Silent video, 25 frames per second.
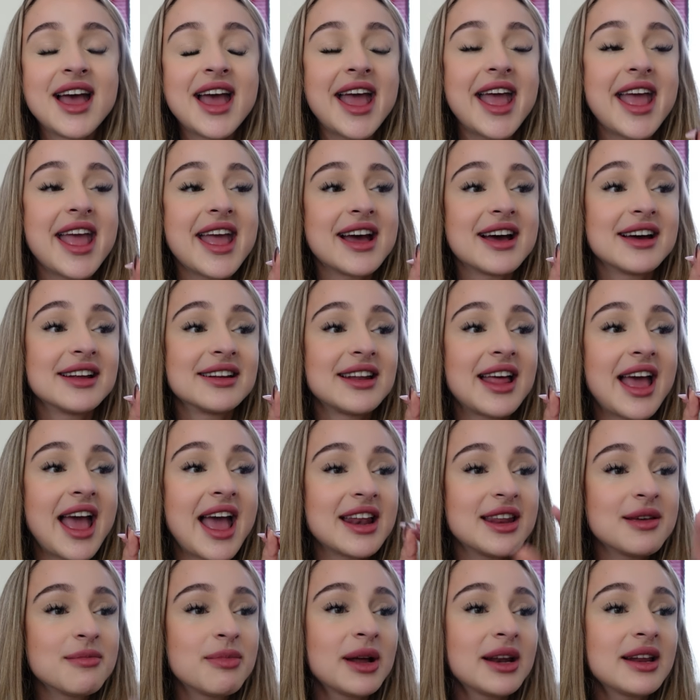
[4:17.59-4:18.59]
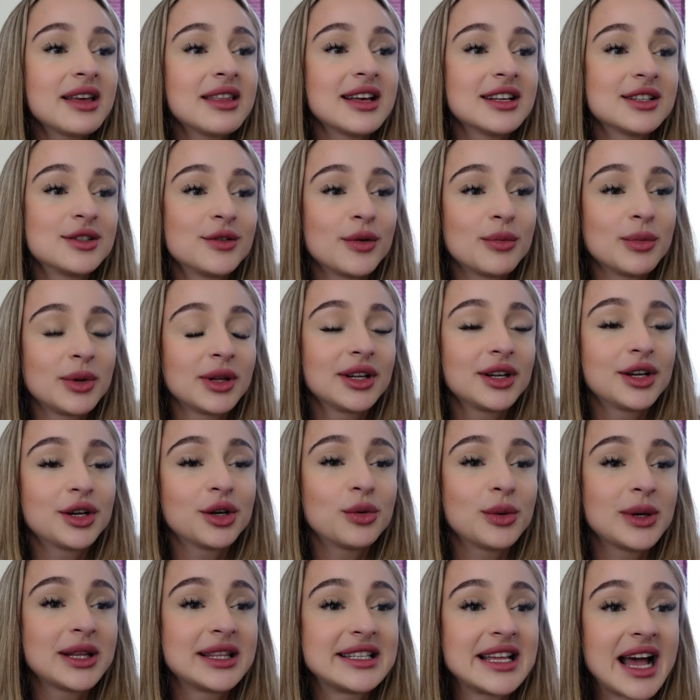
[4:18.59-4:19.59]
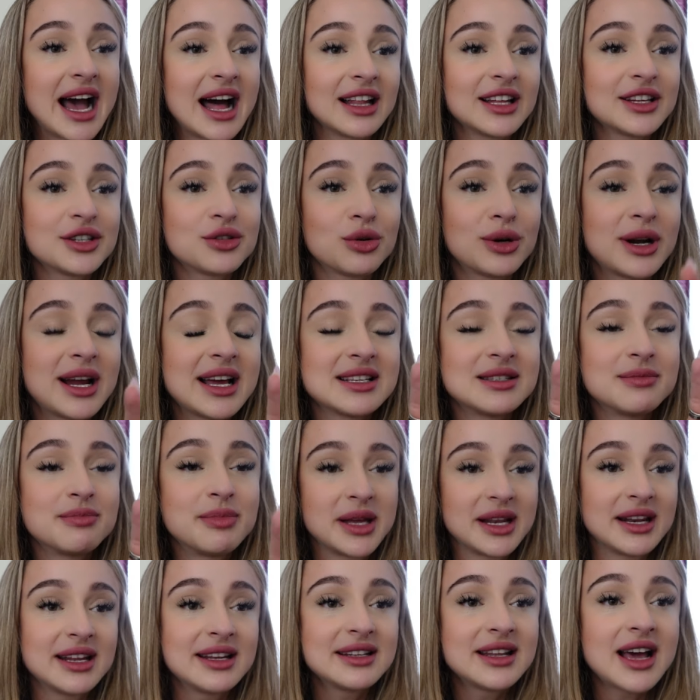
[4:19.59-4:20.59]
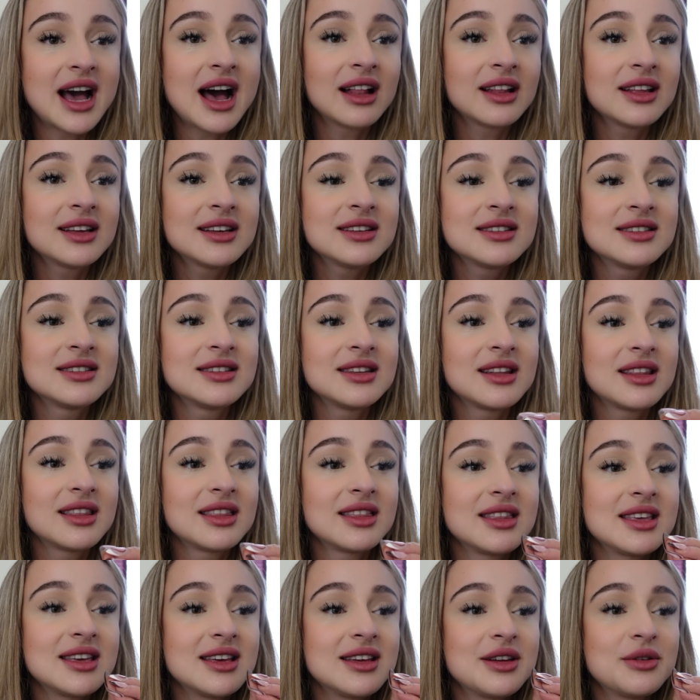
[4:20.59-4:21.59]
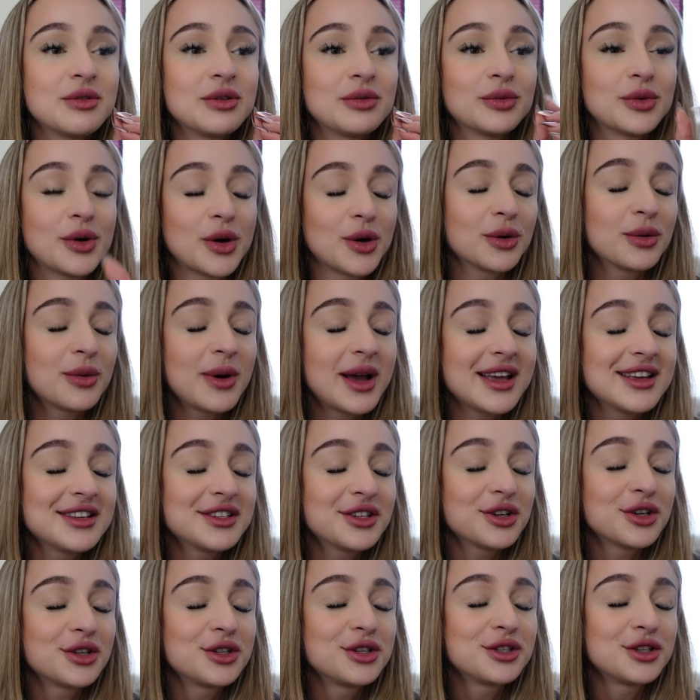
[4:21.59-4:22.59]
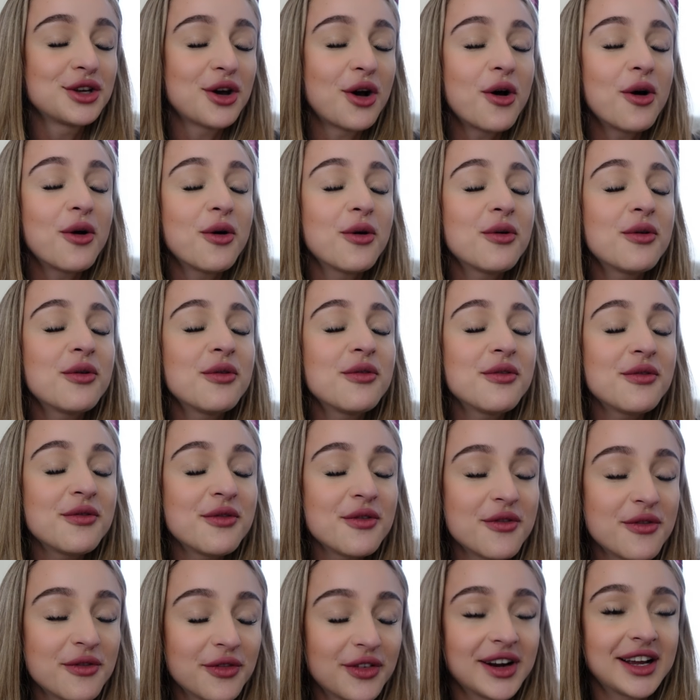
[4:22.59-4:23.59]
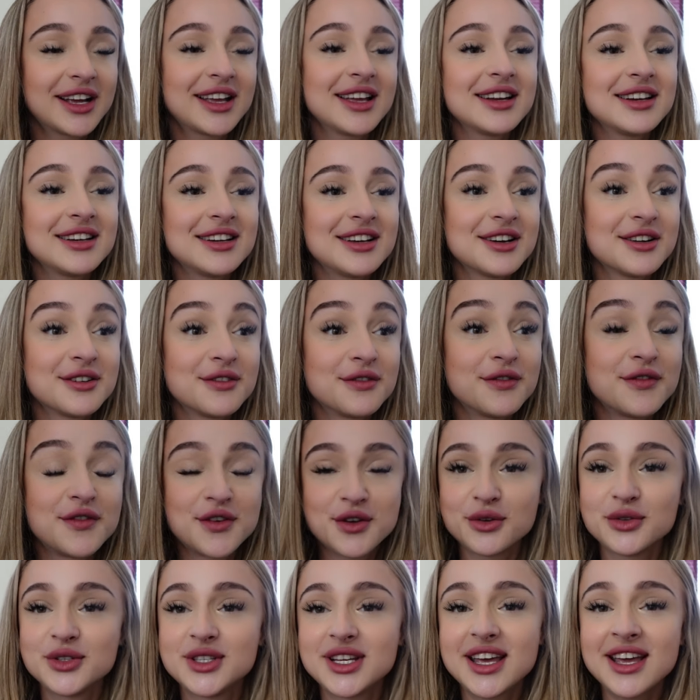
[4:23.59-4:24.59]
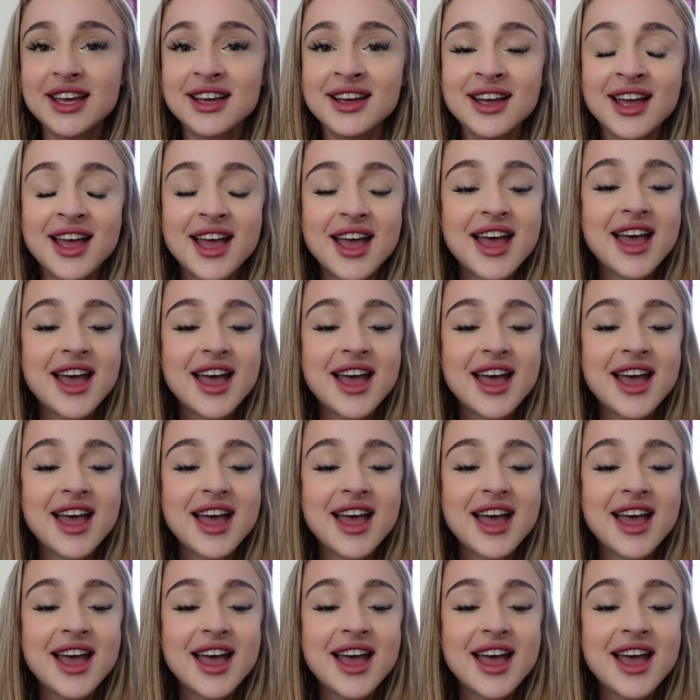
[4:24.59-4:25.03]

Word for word: And anybody that's familiar with Dallas or has been in Dallas, the roadways are so freaking confusing.